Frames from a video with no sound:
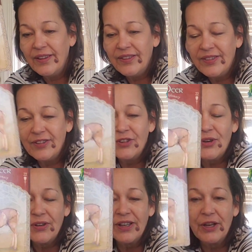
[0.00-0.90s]
This is
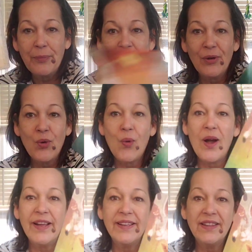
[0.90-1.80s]
talking about
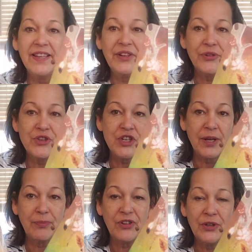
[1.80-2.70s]
quiet
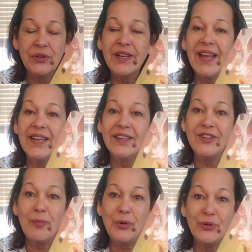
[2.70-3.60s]
leadership. So you're getting a
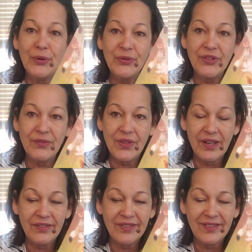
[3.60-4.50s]
double dose of
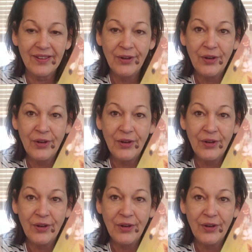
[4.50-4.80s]
this.